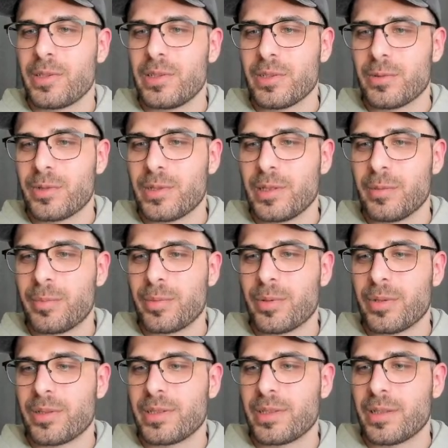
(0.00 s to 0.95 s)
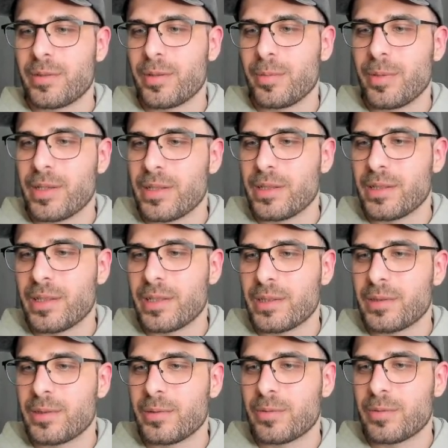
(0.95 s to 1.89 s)
is really important, everybody, like,
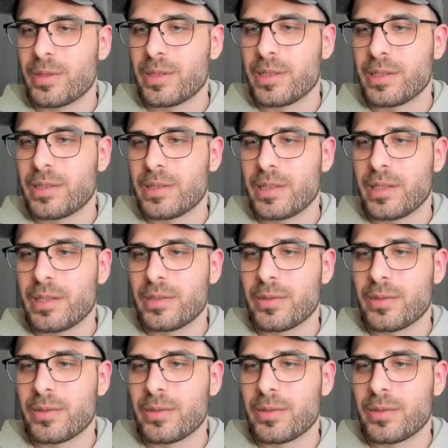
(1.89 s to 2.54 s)
don't forget that.